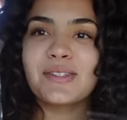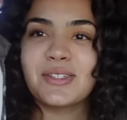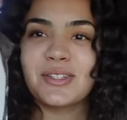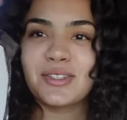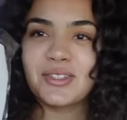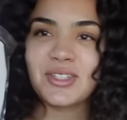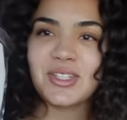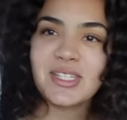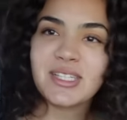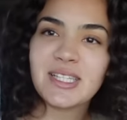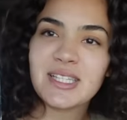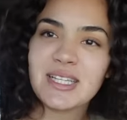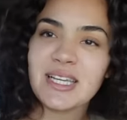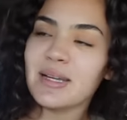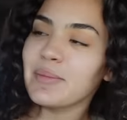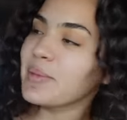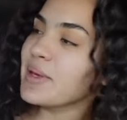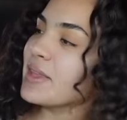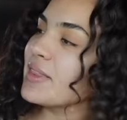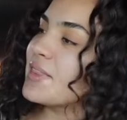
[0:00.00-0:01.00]
So Julius is going
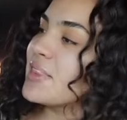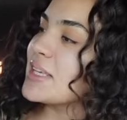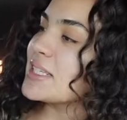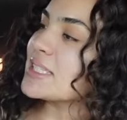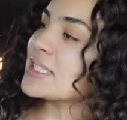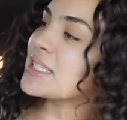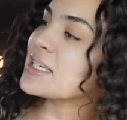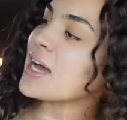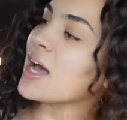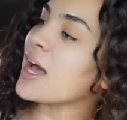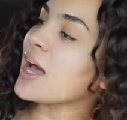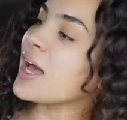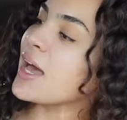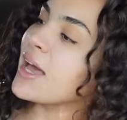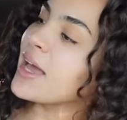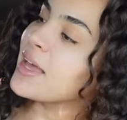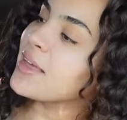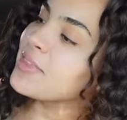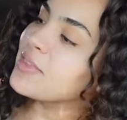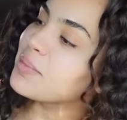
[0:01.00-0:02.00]
to be this
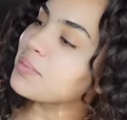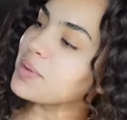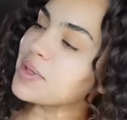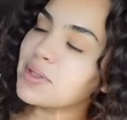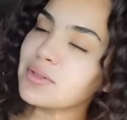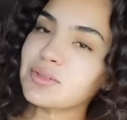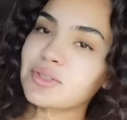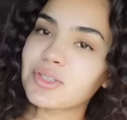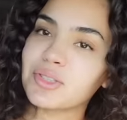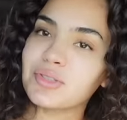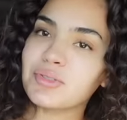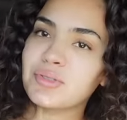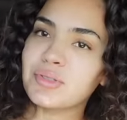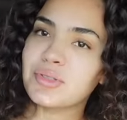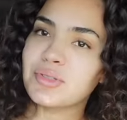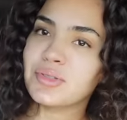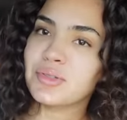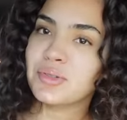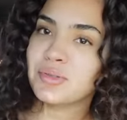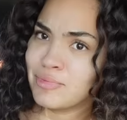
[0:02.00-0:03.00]
guy, the
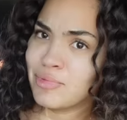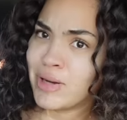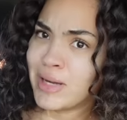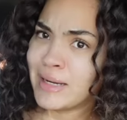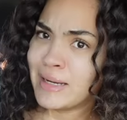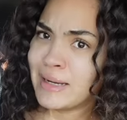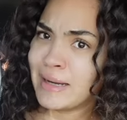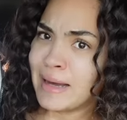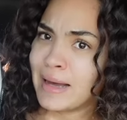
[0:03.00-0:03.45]
Beetlejuice wedding